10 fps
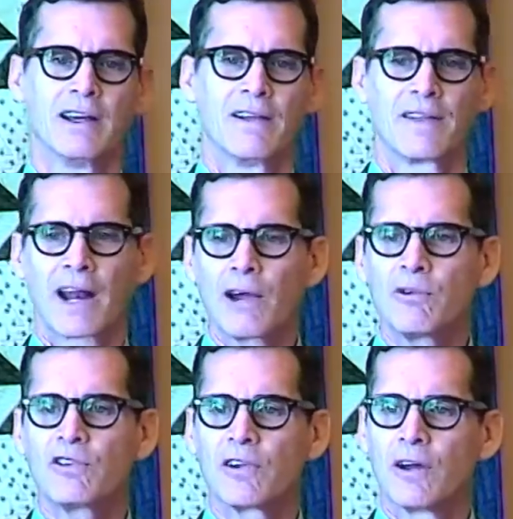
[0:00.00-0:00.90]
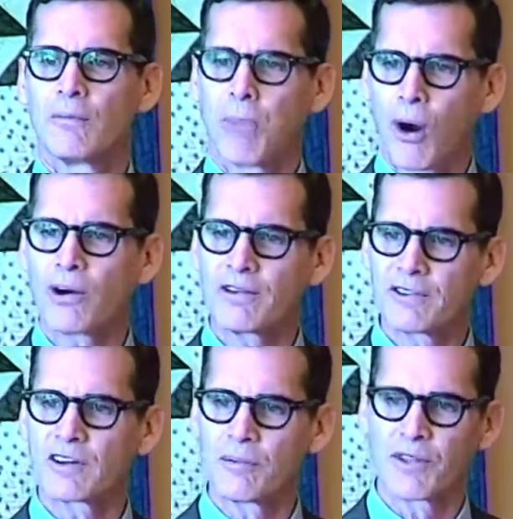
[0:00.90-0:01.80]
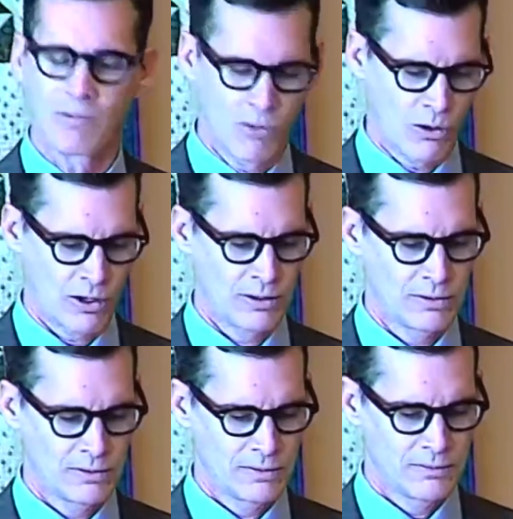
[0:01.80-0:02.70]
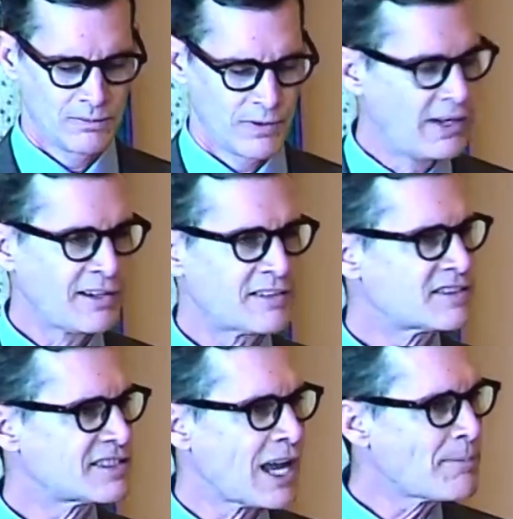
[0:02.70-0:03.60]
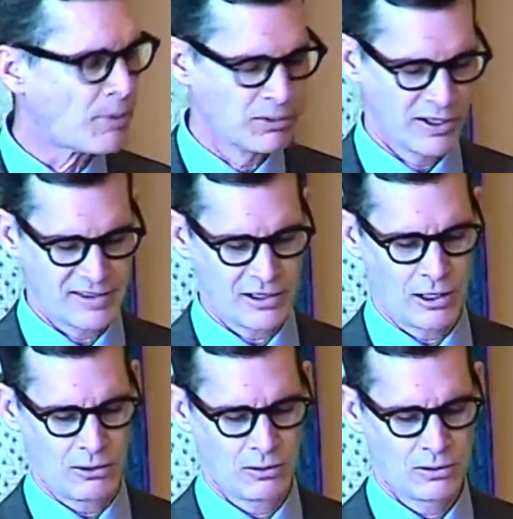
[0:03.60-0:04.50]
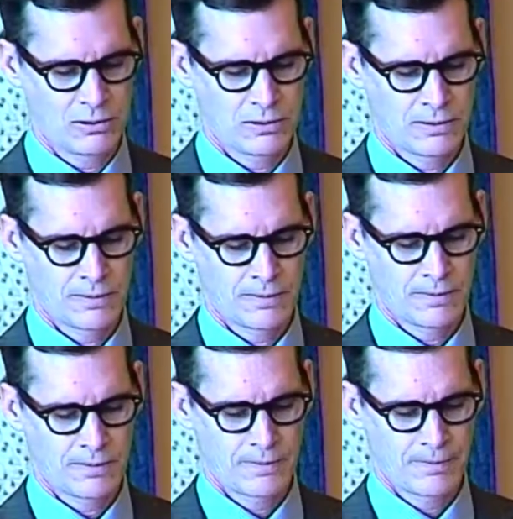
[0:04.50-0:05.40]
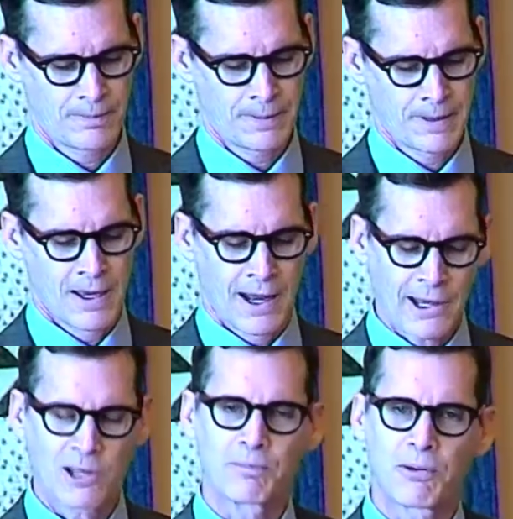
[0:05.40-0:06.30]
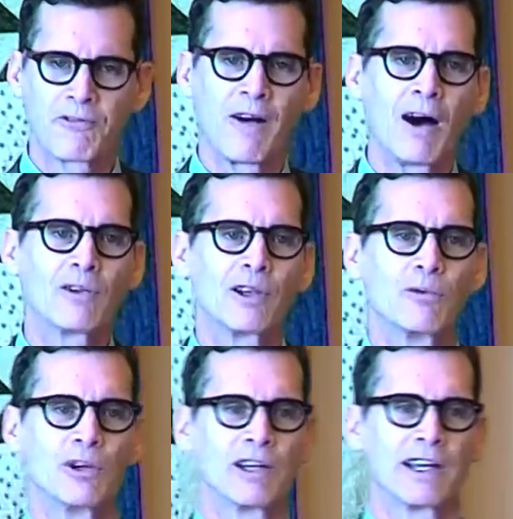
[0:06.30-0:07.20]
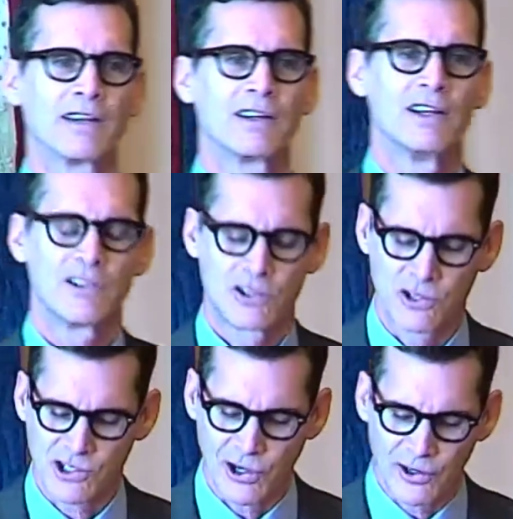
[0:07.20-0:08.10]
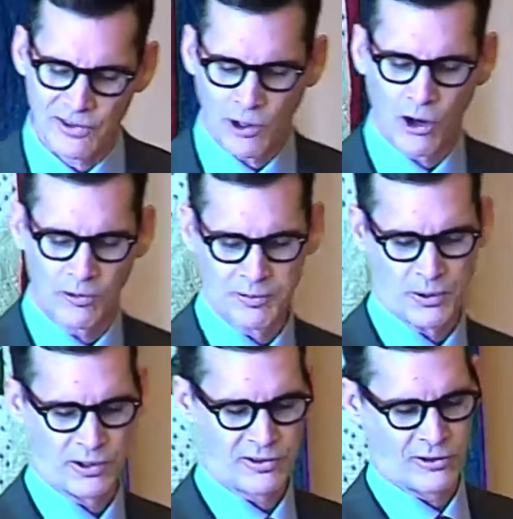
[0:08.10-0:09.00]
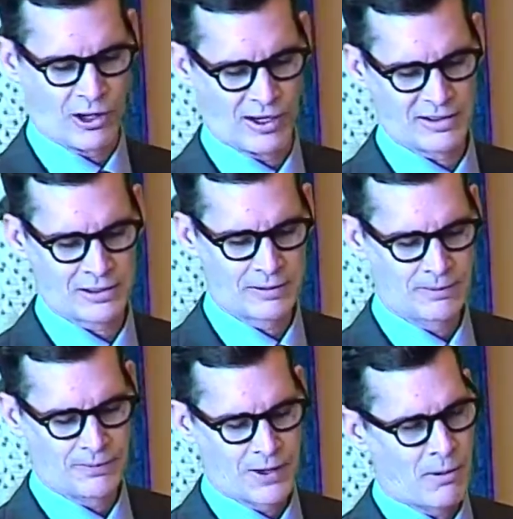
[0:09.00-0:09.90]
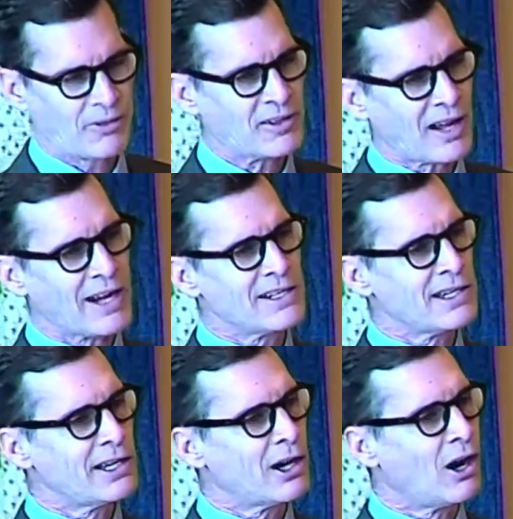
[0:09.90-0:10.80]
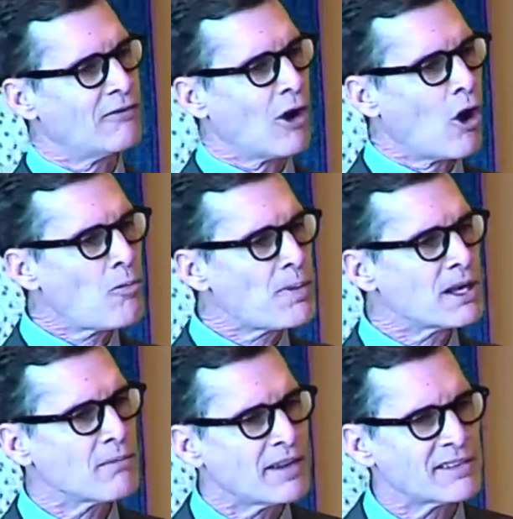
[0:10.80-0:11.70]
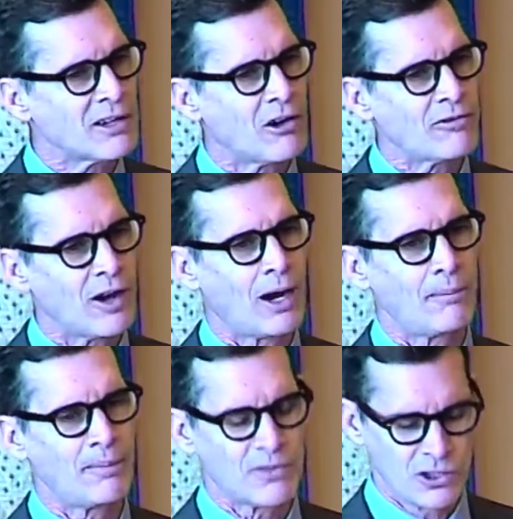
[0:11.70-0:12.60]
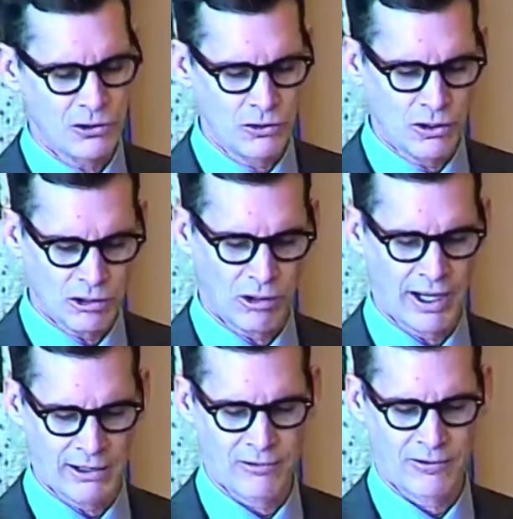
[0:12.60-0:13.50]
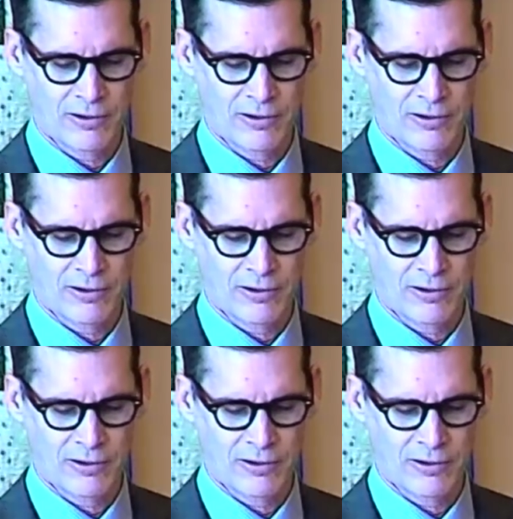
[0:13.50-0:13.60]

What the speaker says: that I was part of something more, inescapably so. And I could profoundly relate to Sharon Salzberg's thoughts about this idea of opening myself up to life.